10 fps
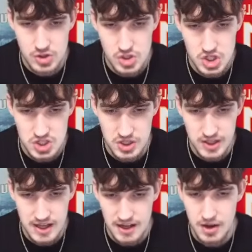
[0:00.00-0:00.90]
You just
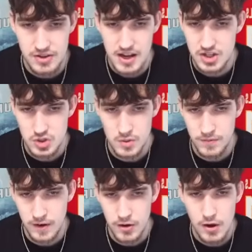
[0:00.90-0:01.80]
look at how the edge
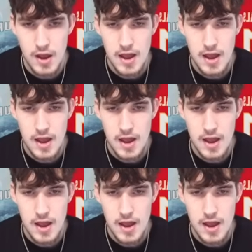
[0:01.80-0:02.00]
room fell.